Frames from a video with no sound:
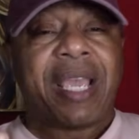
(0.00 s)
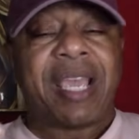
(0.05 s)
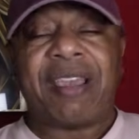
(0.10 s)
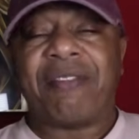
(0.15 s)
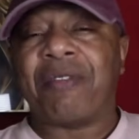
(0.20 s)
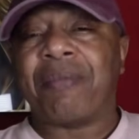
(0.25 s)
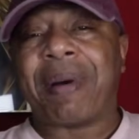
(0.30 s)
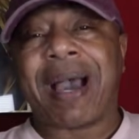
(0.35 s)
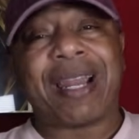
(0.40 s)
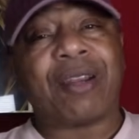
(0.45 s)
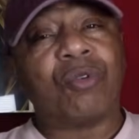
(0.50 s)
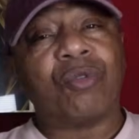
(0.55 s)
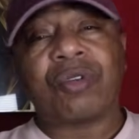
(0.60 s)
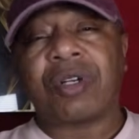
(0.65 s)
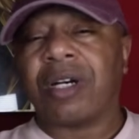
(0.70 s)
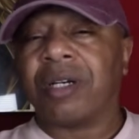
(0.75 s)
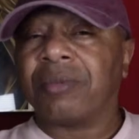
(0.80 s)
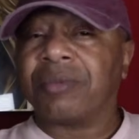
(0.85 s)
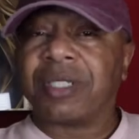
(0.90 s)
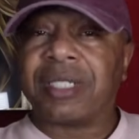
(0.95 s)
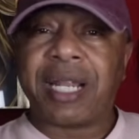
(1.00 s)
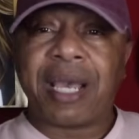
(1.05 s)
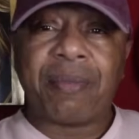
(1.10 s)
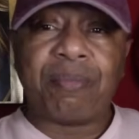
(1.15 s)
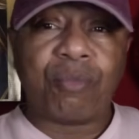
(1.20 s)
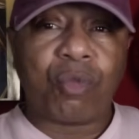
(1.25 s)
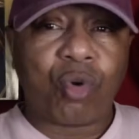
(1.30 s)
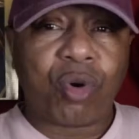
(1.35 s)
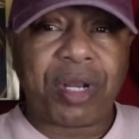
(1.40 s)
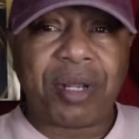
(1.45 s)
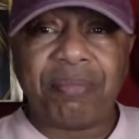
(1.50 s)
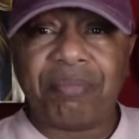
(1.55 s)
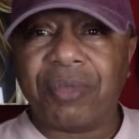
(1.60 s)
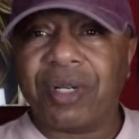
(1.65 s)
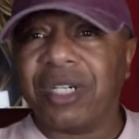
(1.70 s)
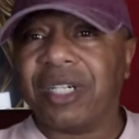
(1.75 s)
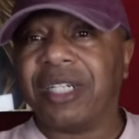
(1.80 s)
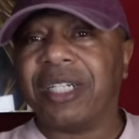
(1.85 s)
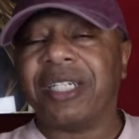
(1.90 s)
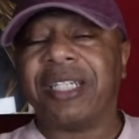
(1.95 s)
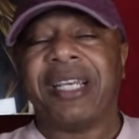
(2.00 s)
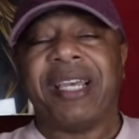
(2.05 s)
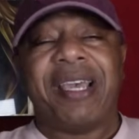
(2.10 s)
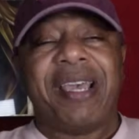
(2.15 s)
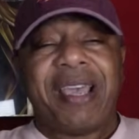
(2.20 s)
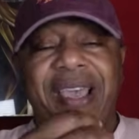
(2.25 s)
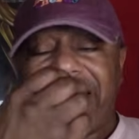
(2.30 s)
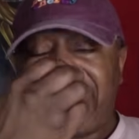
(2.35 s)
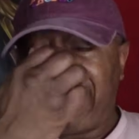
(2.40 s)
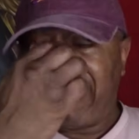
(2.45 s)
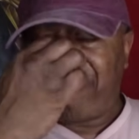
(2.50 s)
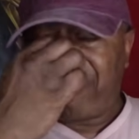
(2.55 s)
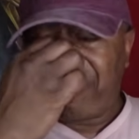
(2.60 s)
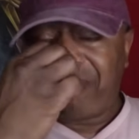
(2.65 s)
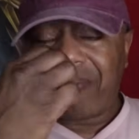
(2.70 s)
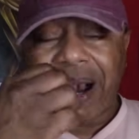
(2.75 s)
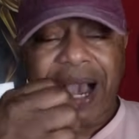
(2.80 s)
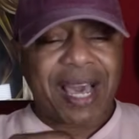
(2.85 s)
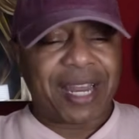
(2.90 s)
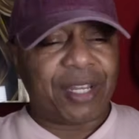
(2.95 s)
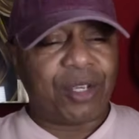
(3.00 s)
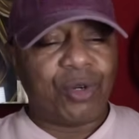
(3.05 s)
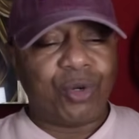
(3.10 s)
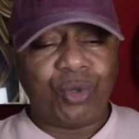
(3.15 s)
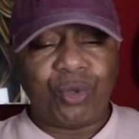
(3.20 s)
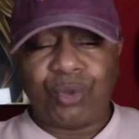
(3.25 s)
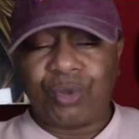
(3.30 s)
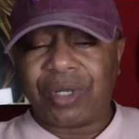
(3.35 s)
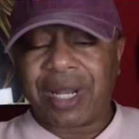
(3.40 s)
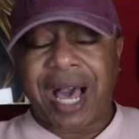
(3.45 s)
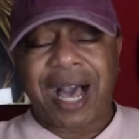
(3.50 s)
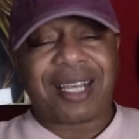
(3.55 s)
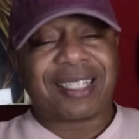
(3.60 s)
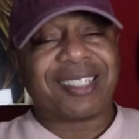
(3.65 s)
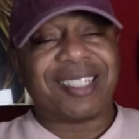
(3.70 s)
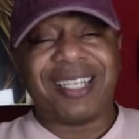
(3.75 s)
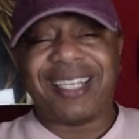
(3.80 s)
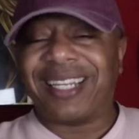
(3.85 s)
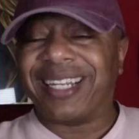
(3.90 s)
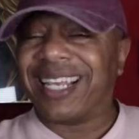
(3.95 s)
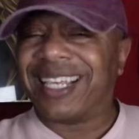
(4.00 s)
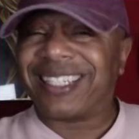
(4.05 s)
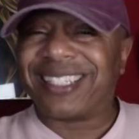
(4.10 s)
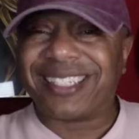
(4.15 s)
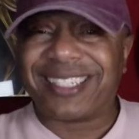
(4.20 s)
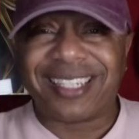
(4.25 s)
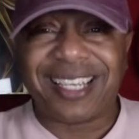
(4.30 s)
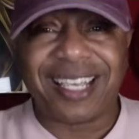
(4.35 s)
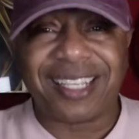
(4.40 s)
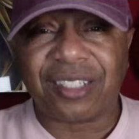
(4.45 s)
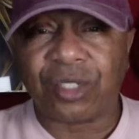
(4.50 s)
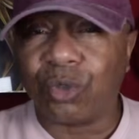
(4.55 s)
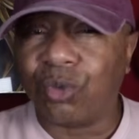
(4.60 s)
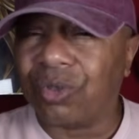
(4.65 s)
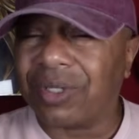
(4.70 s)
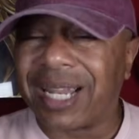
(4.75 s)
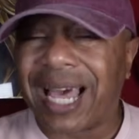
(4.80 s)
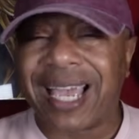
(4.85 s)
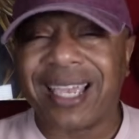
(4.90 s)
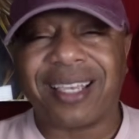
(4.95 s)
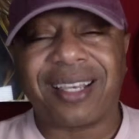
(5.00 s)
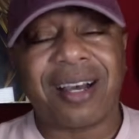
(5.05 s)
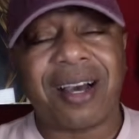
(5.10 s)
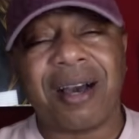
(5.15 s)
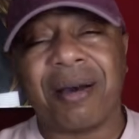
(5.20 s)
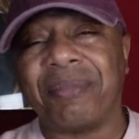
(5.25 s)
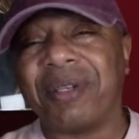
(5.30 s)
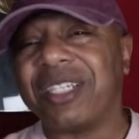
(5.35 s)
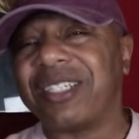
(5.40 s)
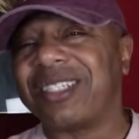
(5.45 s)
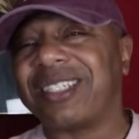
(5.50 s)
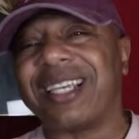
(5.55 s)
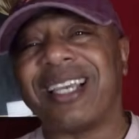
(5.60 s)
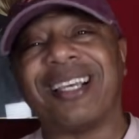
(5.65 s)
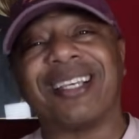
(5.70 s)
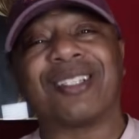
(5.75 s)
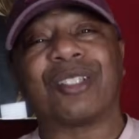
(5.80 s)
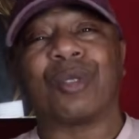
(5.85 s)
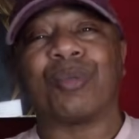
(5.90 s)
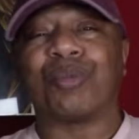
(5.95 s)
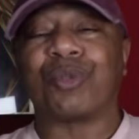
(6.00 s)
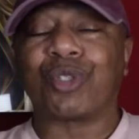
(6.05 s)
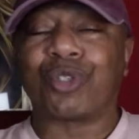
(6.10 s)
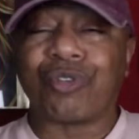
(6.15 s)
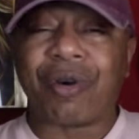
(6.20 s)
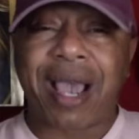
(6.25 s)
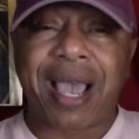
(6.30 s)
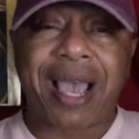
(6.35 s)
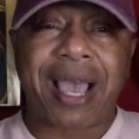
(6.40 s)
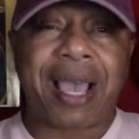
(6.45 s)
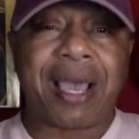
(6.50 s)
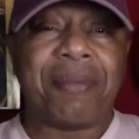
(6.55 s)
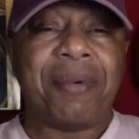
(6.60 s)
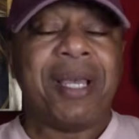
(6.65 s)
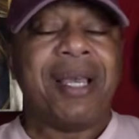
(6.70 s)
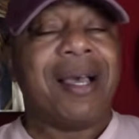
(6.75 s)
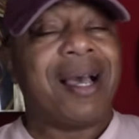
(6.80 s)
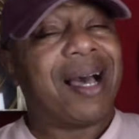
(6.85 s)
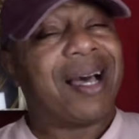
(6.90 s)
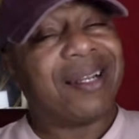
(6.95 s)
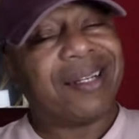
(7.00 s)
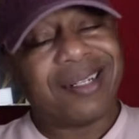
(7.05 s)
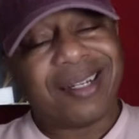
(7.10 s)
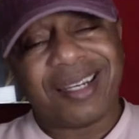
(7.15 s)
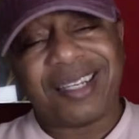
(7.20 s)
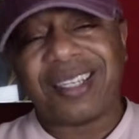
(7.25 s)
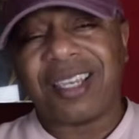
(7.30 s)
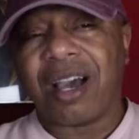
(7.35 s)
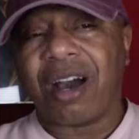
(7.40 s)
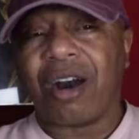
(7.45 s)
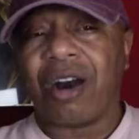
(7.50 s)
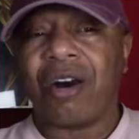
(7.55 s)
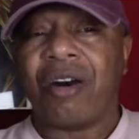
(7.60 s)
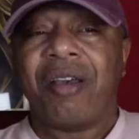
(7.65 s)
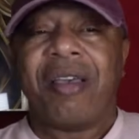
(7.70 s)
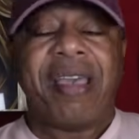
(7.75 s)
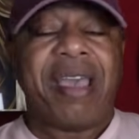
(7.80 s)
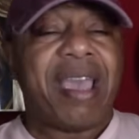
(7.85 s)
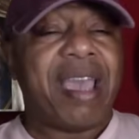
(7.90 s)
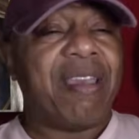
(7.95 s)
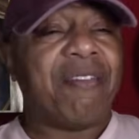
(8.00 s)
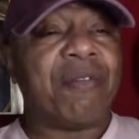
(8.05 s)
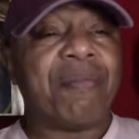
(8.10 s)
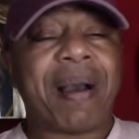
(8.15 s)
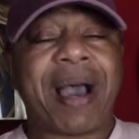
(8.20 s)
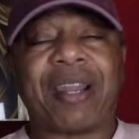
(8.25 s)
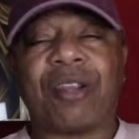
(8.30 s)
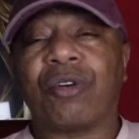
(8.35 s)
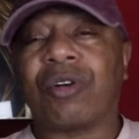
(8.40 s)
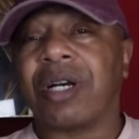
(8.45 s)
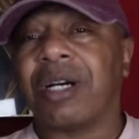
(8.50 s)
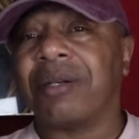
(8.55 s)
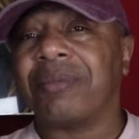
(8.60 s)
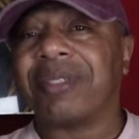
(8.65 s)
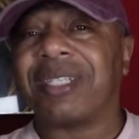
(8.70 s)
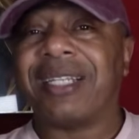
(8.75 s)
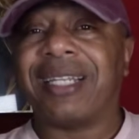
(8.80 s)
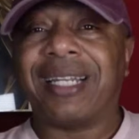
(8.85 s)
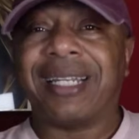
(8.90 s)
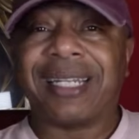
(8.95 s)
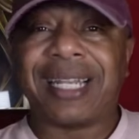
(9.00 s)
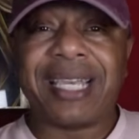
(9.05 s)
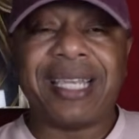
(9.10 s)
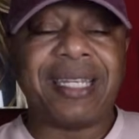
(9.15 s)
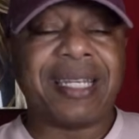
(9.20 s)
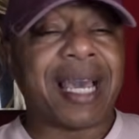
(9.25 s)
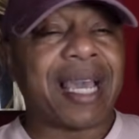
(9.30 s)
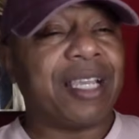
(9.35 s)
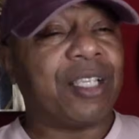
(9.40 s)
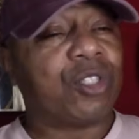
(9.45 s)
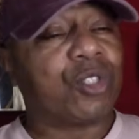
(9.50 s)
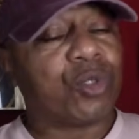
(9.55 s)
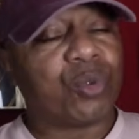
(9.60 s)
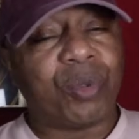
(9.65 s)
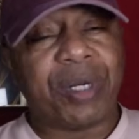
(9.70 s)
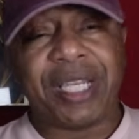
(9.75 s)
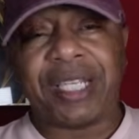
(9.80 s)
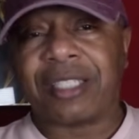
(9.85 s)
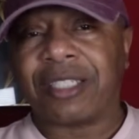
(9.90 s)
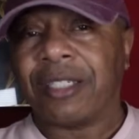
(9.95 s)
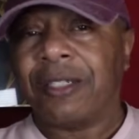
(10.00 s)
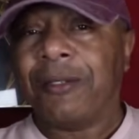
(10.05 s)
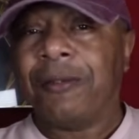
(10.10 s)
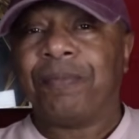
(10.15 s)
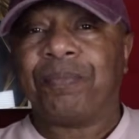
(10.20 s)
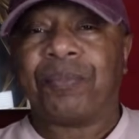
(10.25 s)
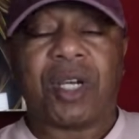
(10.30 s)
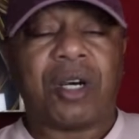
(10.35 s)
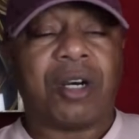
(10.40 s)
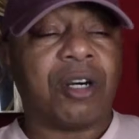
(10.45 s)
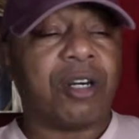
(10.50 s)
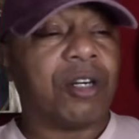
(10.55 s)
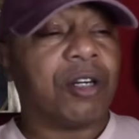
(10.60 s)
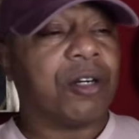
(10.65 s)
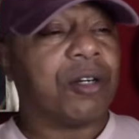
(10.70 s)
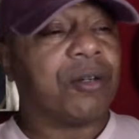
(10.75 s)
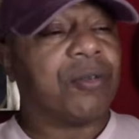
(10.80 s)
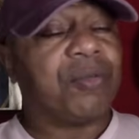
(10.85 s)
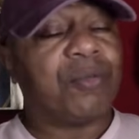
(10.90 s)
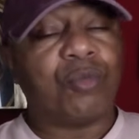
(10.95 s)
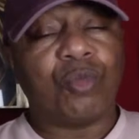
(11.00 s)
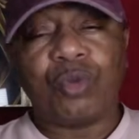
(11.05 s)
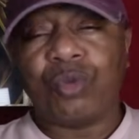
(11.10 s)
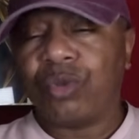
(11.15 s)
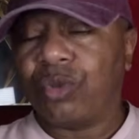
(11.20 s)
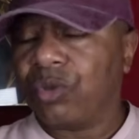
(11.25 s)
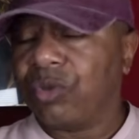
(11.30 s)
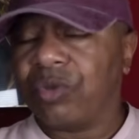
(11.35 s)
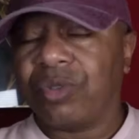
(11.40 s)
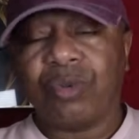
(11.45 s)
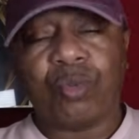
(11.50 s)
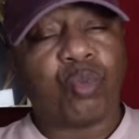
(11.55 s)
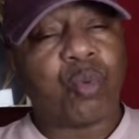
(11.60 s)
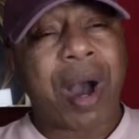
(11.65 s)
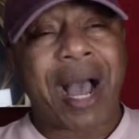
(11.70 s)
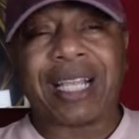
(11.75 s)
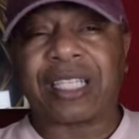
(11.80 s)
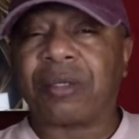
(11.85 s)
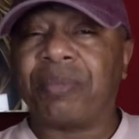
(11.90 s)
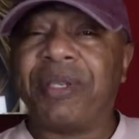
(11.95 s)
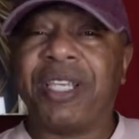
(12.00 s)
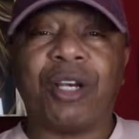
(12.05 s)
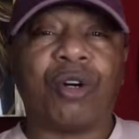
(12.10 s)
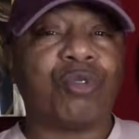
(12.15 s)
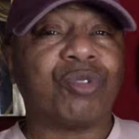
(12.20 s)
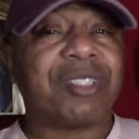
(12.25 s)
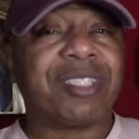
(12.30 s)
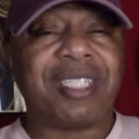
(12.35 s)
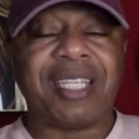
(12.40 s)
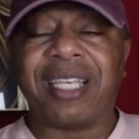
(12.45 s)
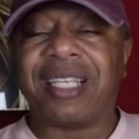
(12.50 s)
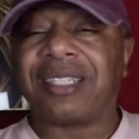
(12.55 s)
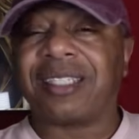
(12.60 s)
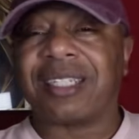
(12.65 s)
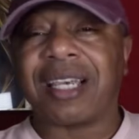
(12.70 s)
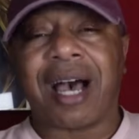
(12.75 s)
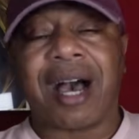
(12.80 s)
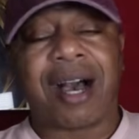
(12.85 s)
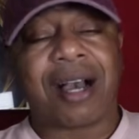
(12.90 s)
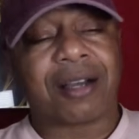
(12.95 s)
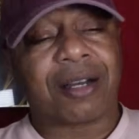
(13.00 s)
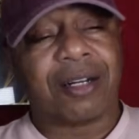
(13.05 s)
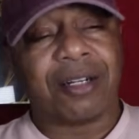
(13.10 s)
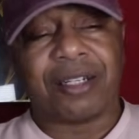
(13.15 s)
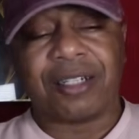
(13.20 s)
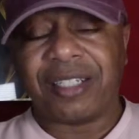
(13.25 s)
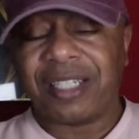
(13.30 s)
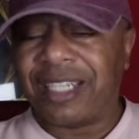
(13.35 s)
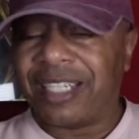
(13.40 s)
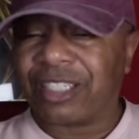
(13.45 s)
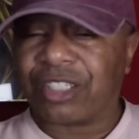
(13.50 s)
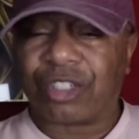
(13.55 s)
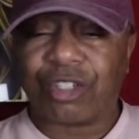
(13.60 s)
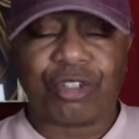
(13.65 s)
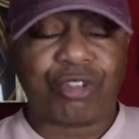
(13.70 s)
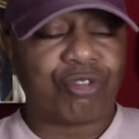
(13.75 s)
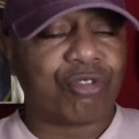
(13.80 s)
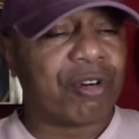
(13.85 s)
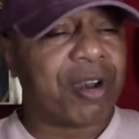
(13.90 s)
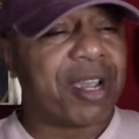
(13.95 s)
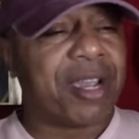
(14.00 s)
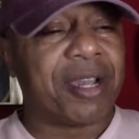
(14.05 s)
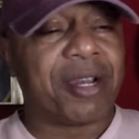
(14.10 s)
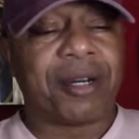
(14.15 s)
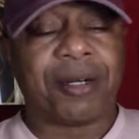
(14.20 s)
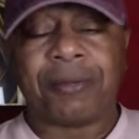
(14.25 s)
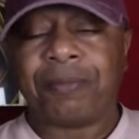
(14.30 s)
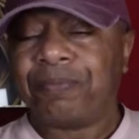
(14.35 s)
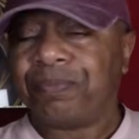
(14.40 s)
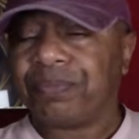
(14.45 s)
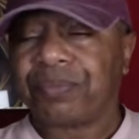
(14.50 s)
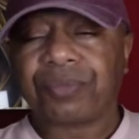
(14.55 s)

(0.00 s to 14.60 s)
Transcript: Everybody who comes in that morning mud, everybody who locks in at six, who like, comment, share, and subscribe. I love y'all. Everybody who comes in the late night Twitch, uh, watch me on TikTok, uh, Instagram.